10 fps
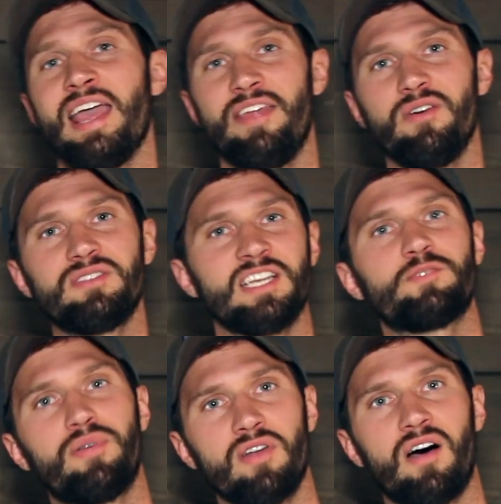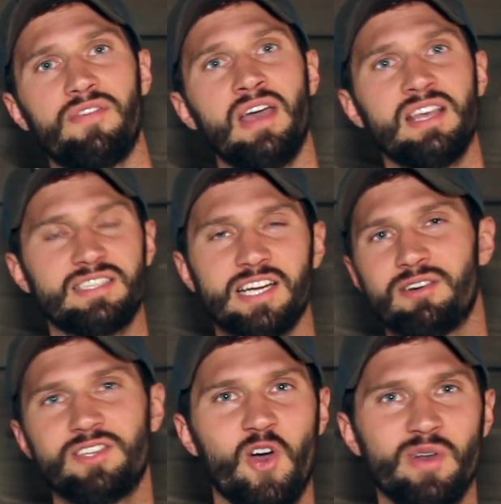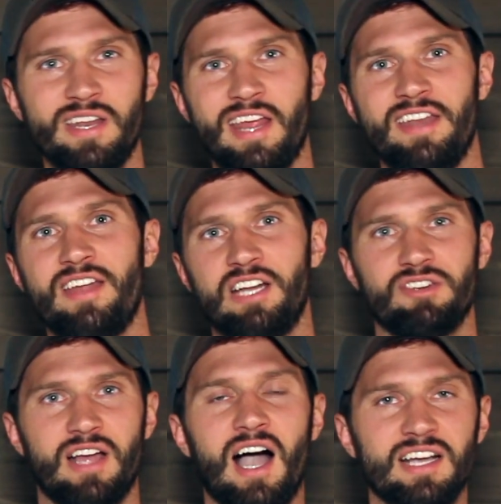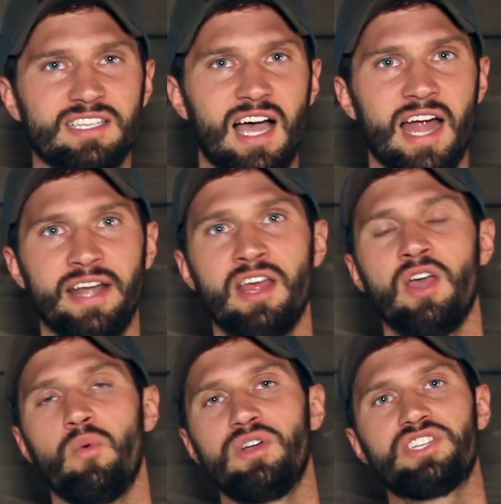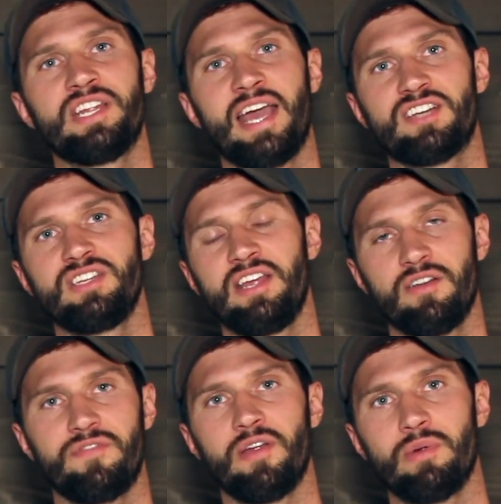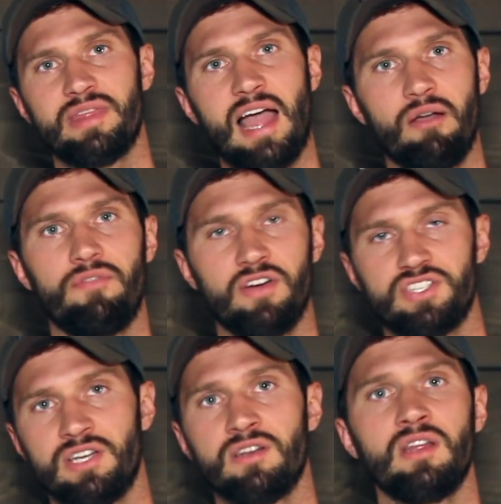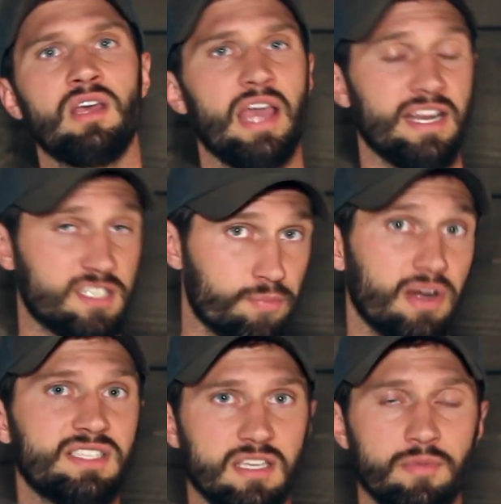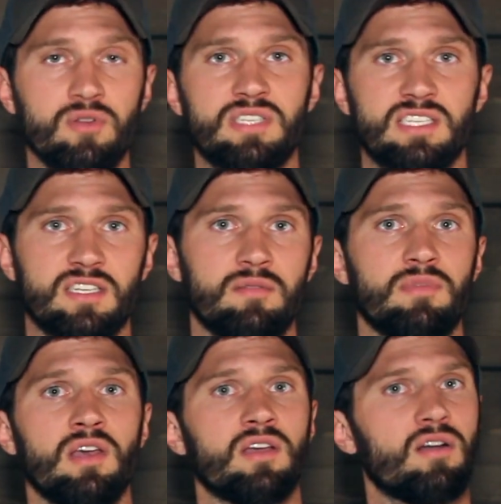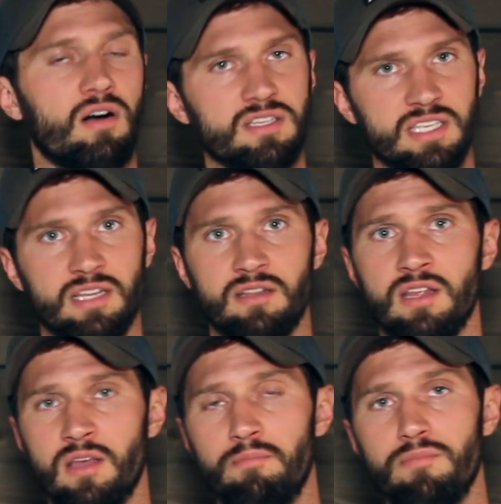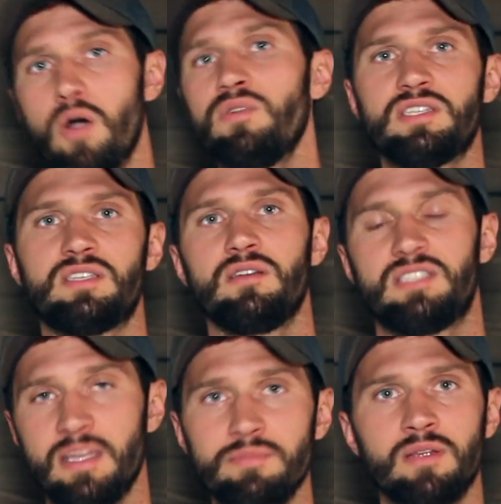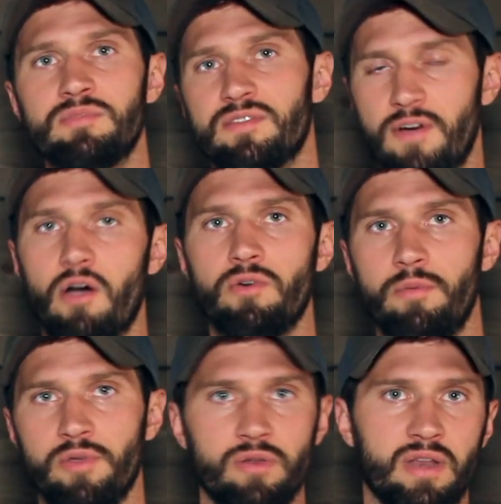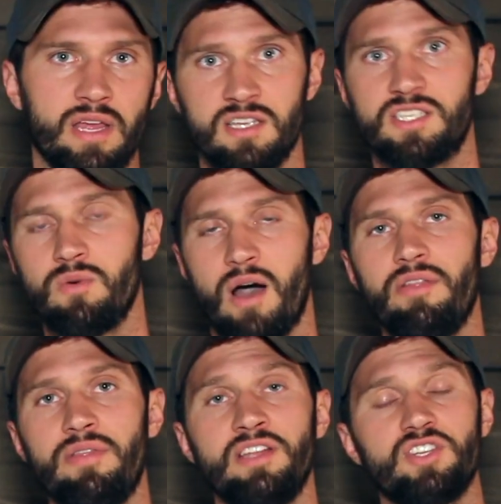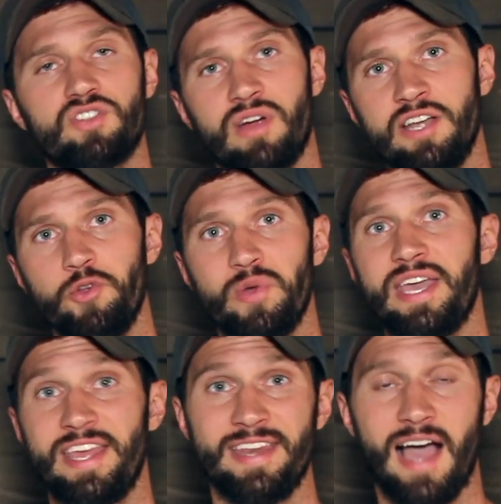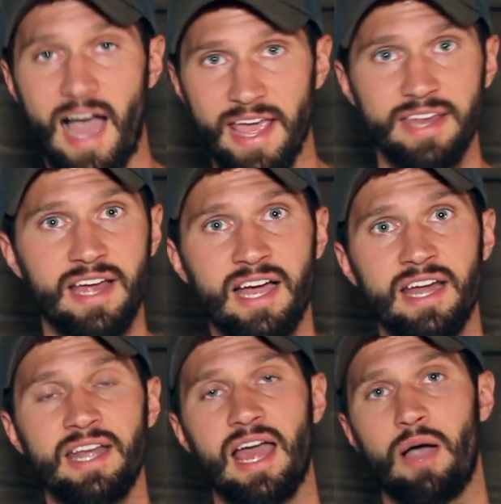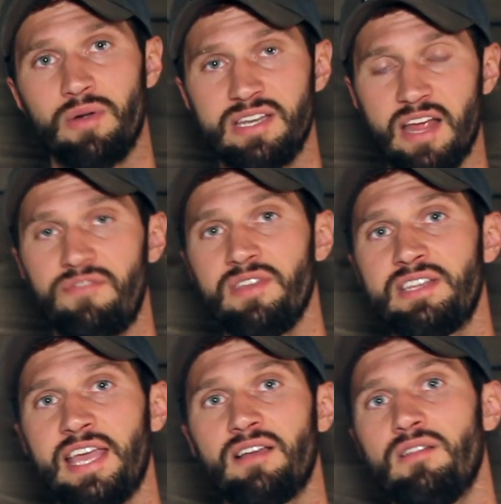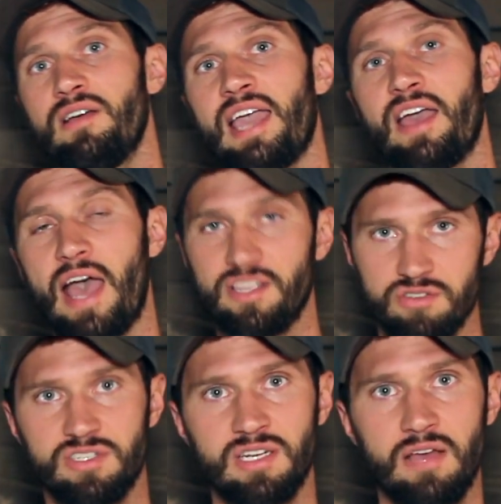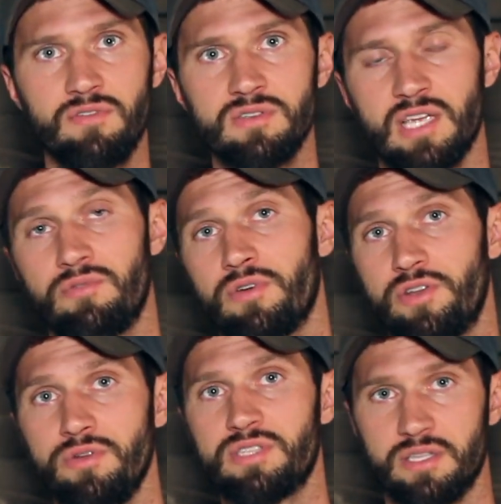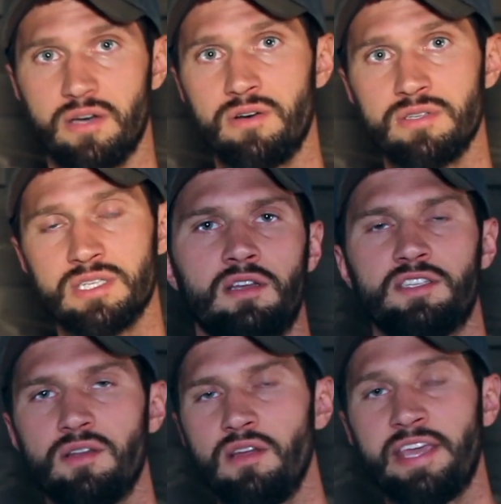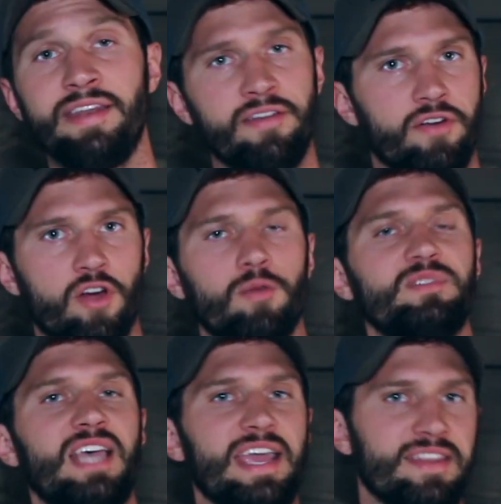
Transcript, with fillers: And those things put off serotonin and nitric oxide, which can actually interfere with thyroid function and suppress the immune system, causing most symptoms of autoimmunity. So other than just trying to get an iodine, I would definitely take a look at estrogen levels and reduce those. So looking into herbs like